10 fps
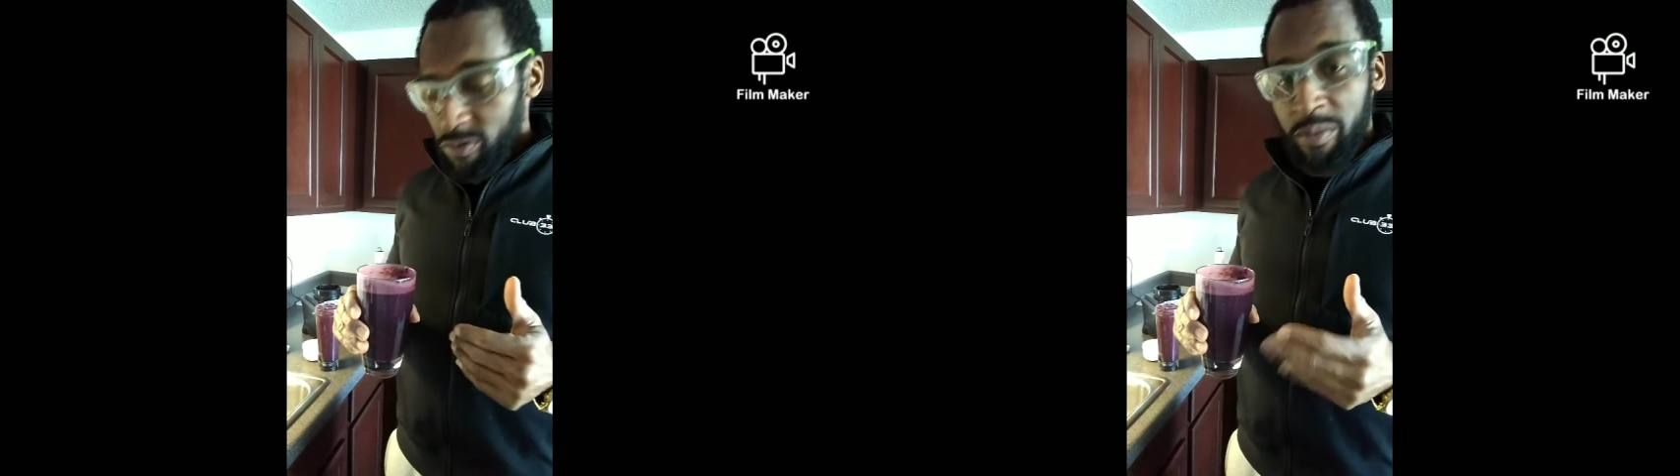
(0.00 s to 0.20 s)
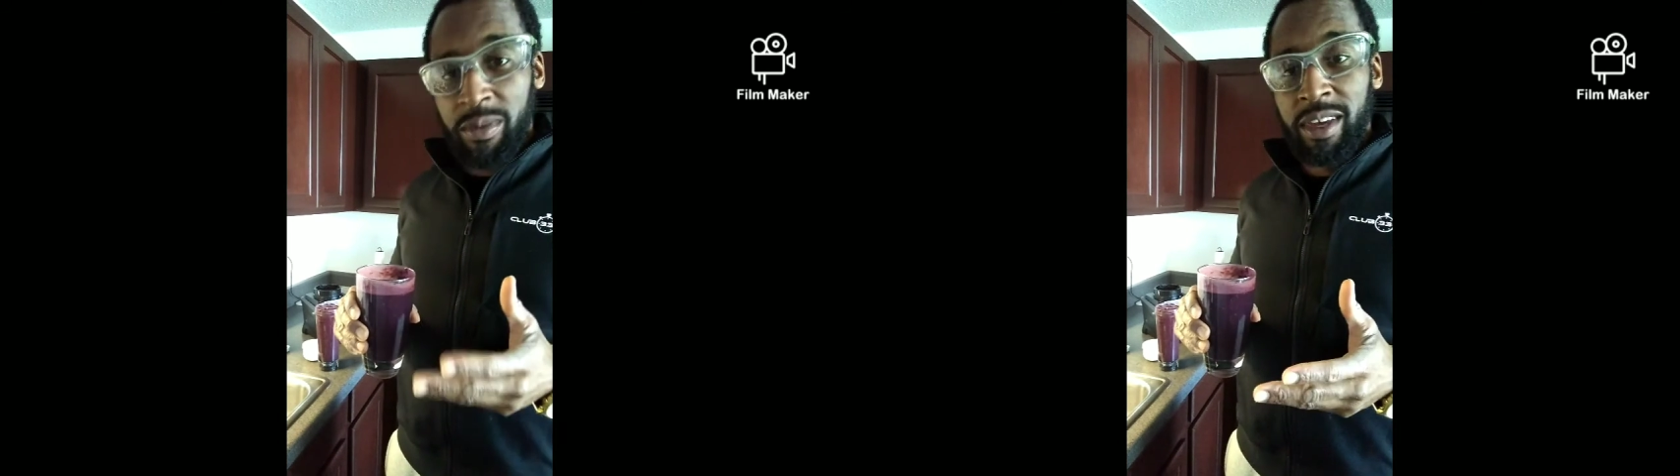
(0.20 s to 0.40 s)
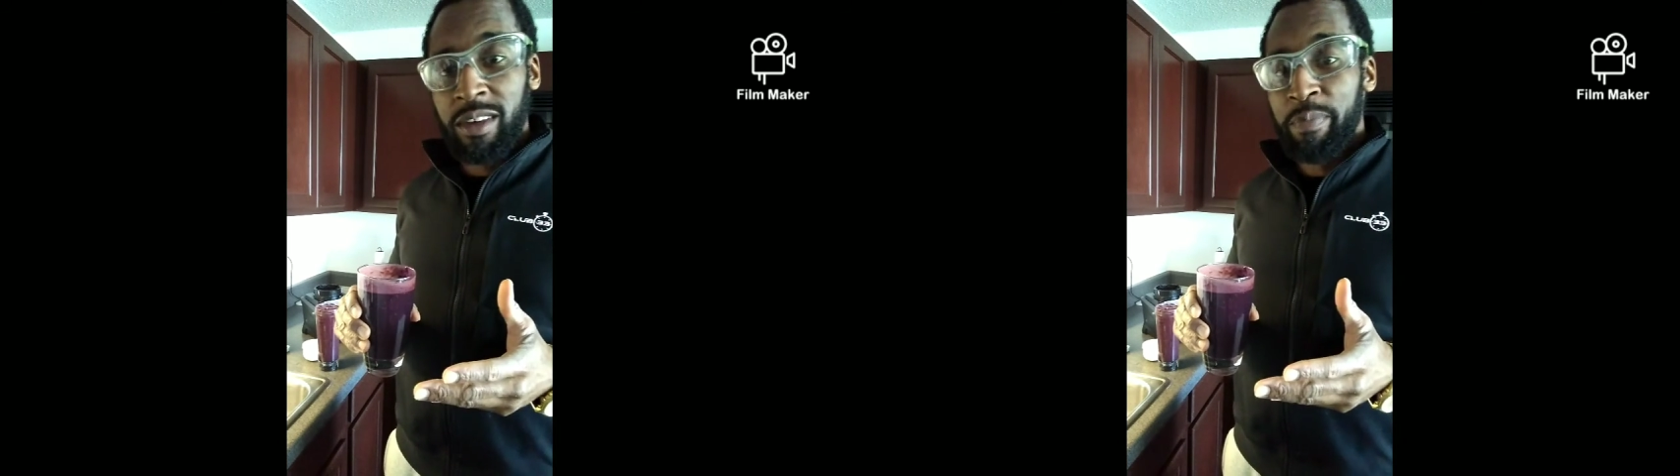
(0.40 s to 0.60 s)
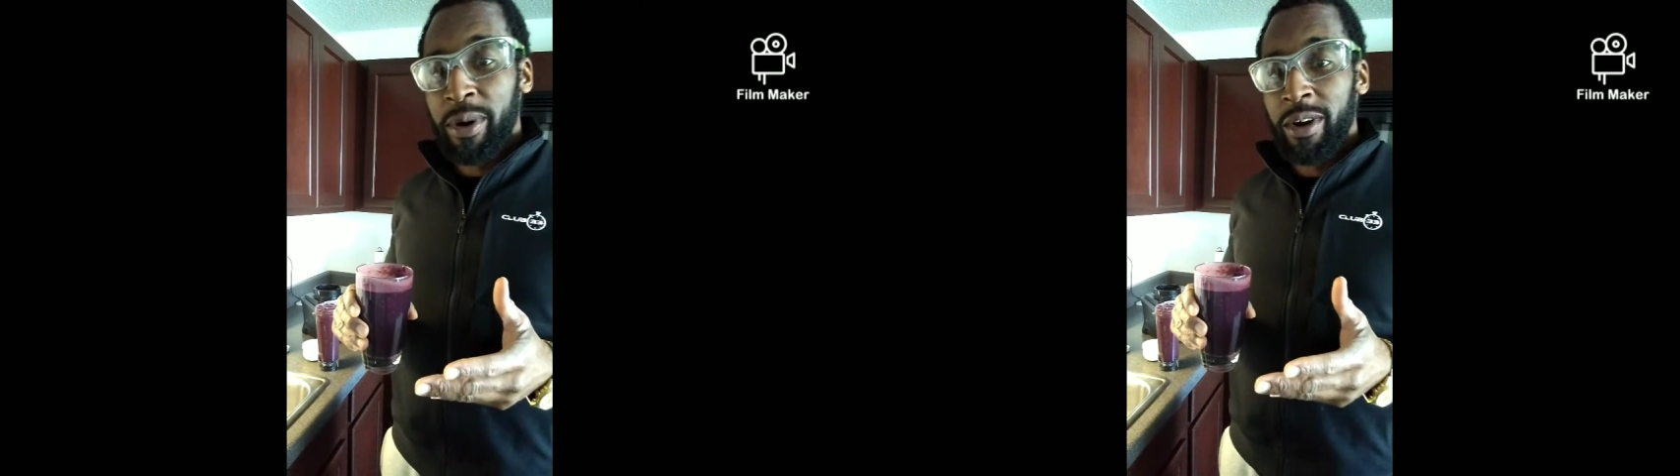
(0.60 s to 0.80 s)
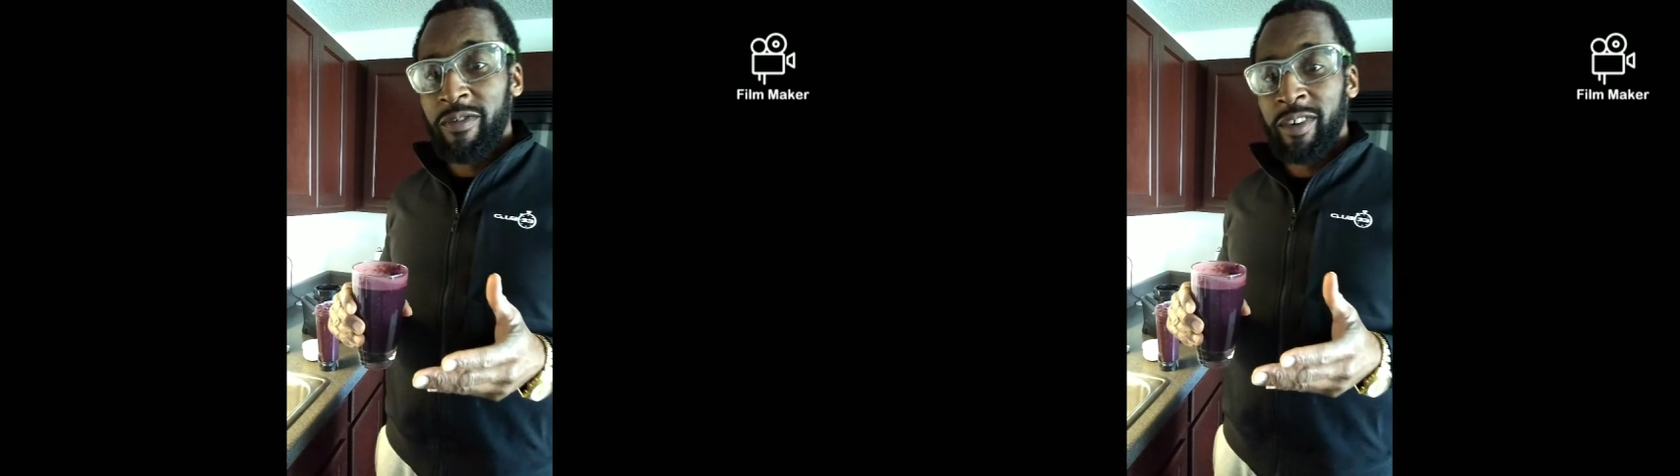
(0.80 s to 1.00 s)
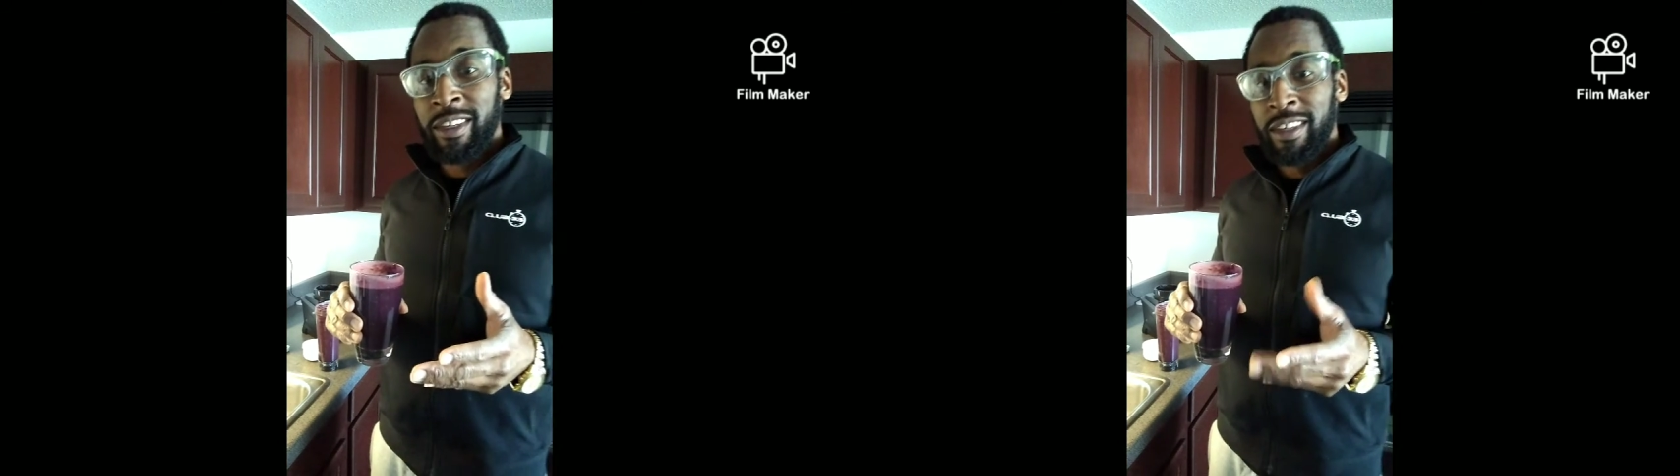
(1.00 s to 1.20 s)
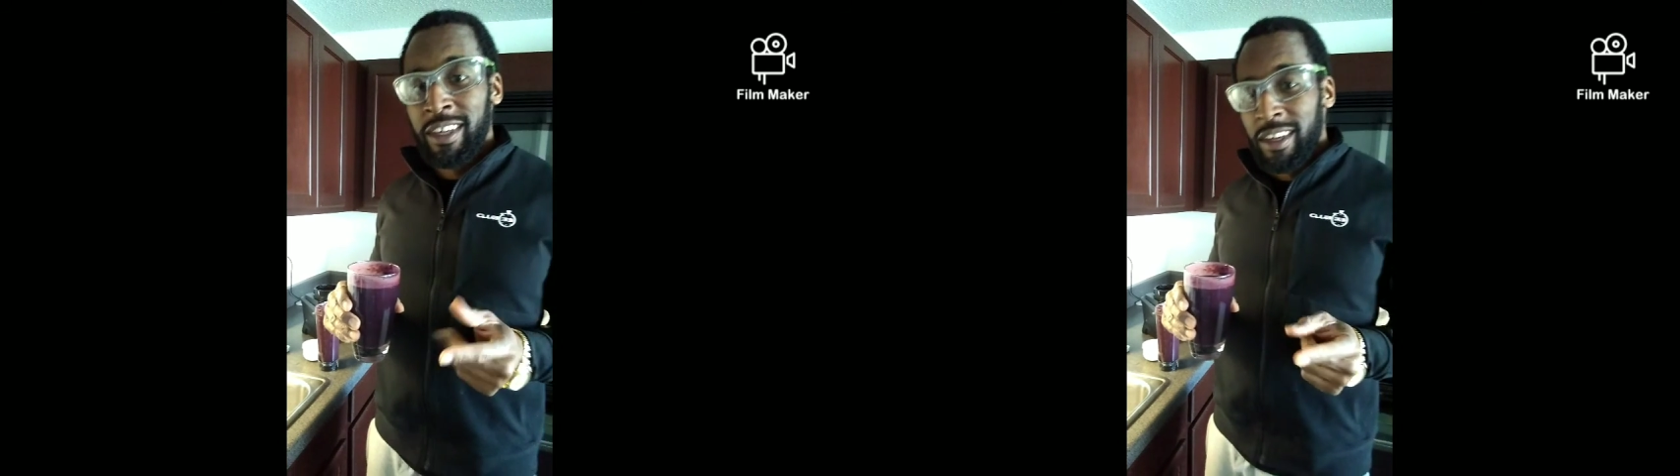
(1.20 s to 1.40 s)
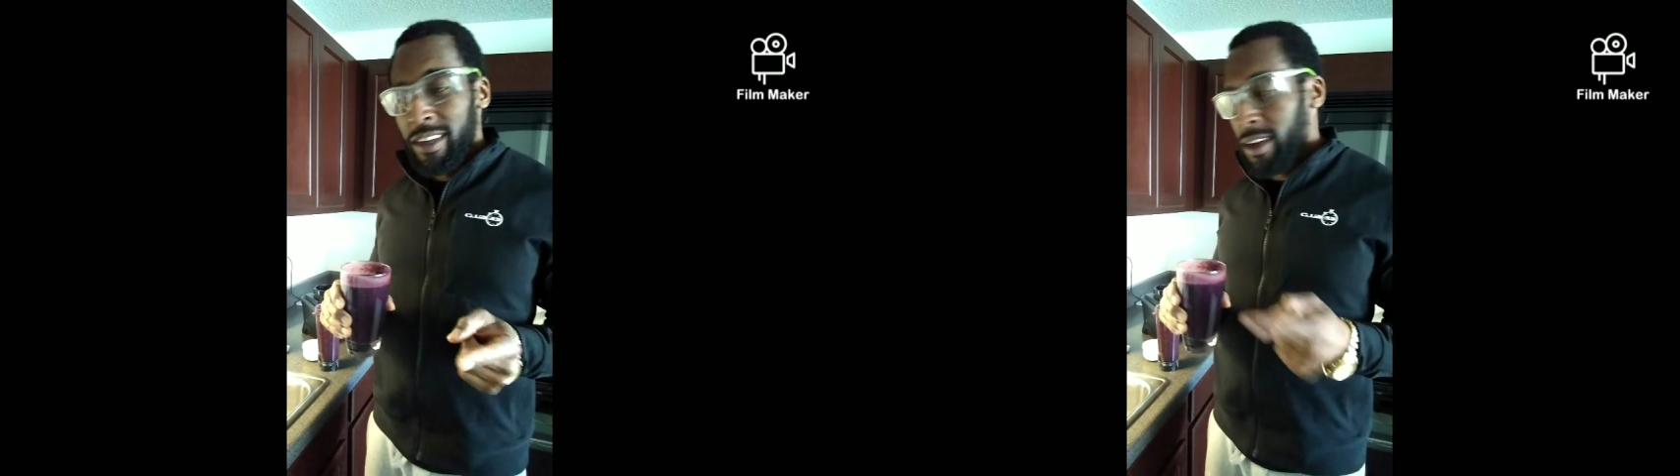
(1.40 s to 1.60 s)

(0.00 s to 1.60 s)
For me, it's perfect.